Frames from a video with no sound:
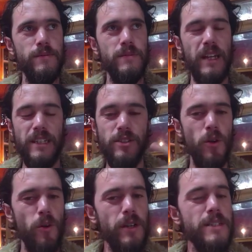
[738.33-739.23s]
like
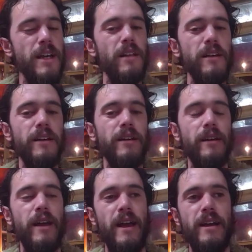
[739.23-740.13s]
storytelling
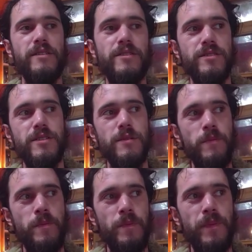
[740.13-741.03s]
and.
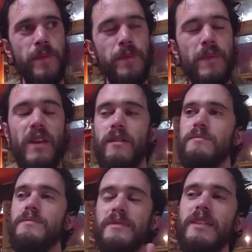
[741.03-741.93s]

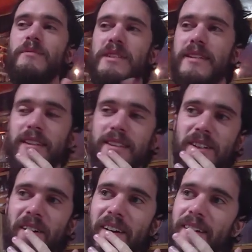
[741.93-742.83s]
Give me a second,
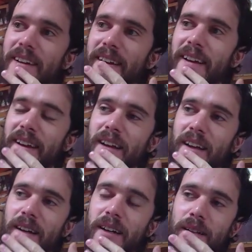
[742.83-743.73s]
sorry. Sure, yeah.
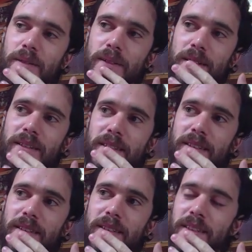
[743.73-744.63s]
No, I, I
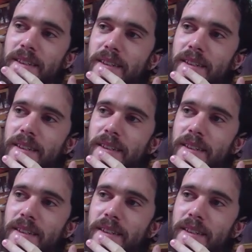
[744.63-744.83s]
actually